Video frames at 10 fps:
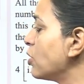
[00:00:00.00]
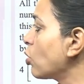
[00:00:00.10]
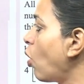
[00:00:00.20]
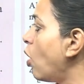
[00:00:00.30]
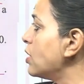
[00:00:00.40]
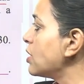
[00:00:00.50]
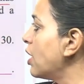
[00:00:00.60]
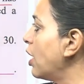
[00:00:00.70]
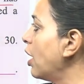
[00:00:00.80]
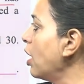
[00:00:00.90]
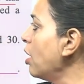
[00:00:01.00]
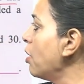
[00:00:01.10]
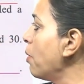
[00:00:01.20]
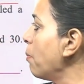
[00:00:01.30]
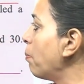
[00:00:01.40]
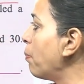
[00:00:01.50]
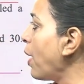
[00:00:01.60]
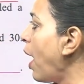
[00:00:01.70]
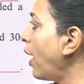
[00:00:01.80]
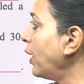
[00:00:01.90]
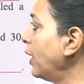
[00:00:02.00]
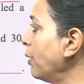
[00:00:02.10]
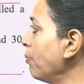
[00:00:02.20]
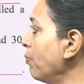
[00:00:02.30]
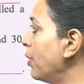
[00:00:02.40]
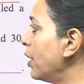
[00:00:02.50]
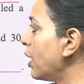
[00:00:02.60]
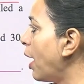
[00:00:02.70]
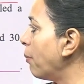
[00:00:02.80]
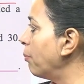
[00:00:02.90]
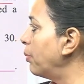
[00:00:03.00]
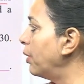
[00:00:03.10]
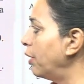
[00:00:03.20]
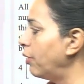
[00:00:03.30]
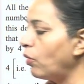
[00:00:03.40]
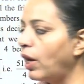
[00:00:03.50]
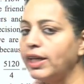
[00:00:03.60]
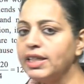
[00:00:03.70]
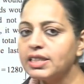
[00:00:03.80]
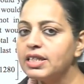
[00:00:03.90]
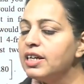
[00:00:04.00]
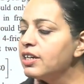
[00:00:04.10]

is called a prime number, right?